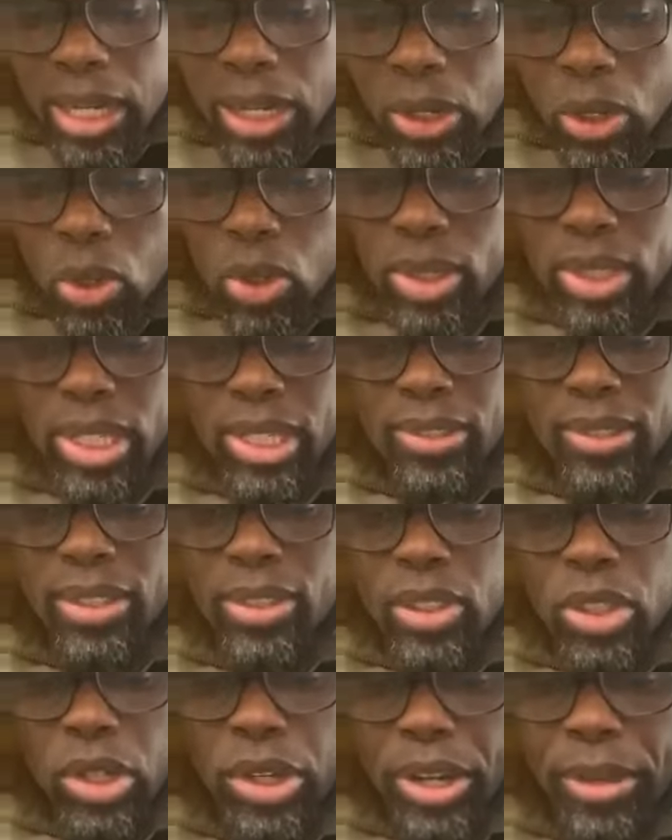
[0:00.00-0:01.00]

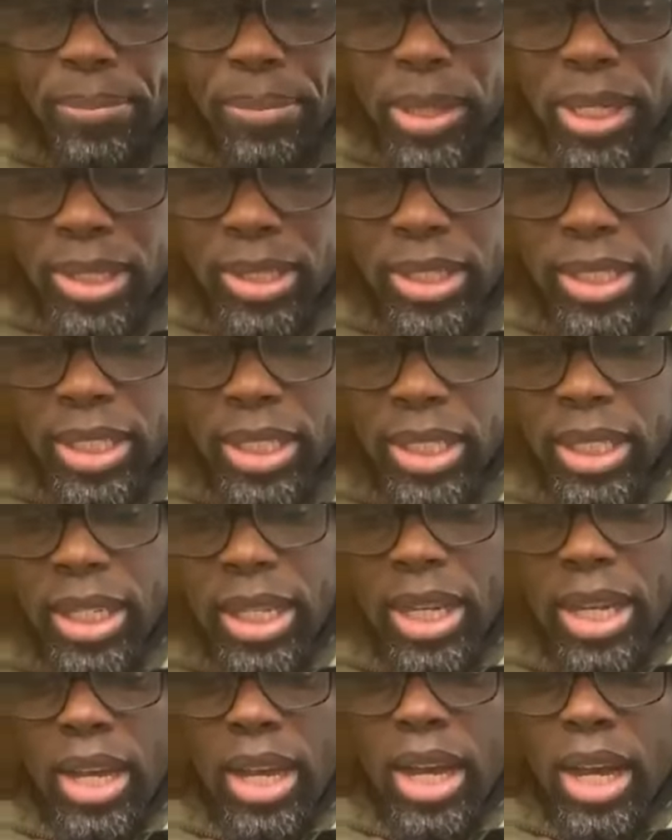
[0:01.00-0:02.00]
closest the Tory
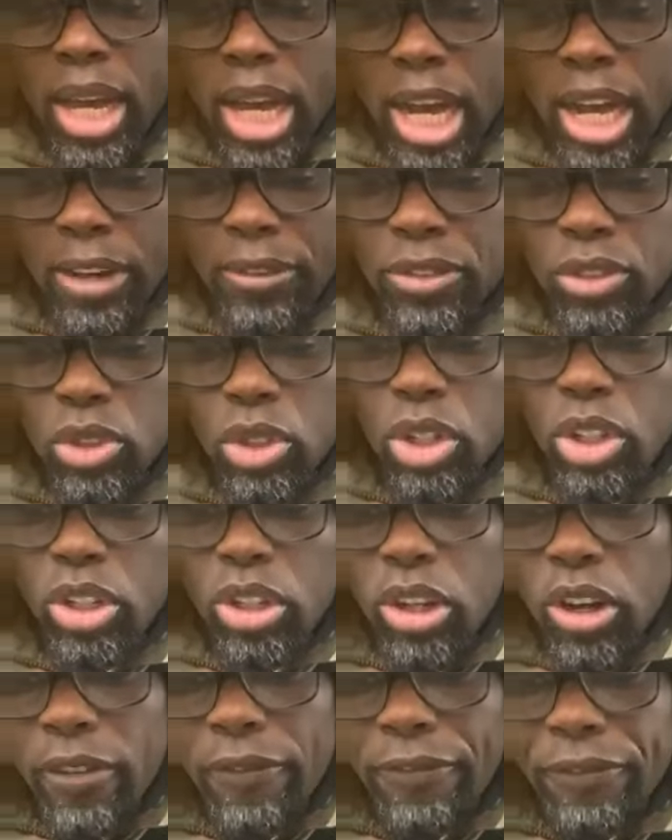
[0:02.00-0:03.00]
party have to
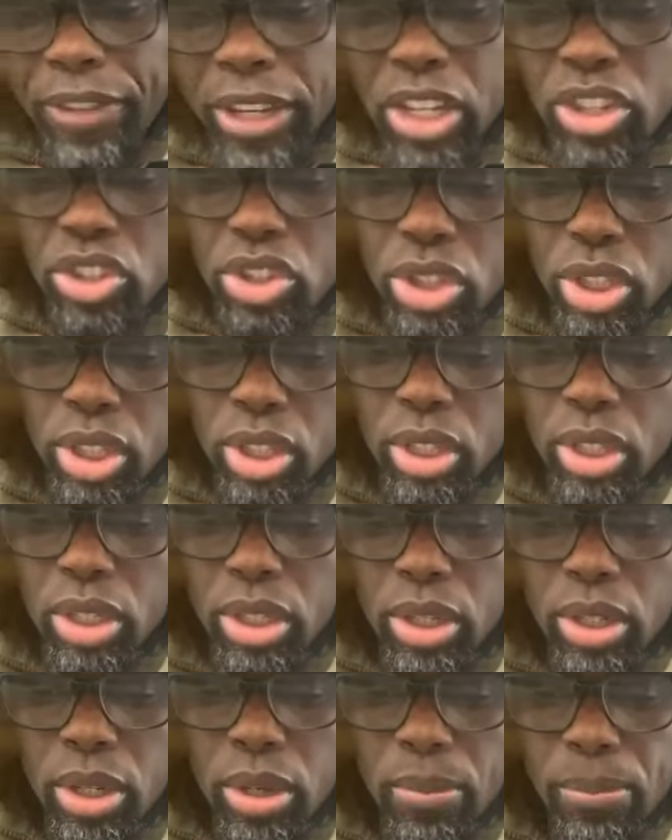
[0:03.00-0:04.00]
conviction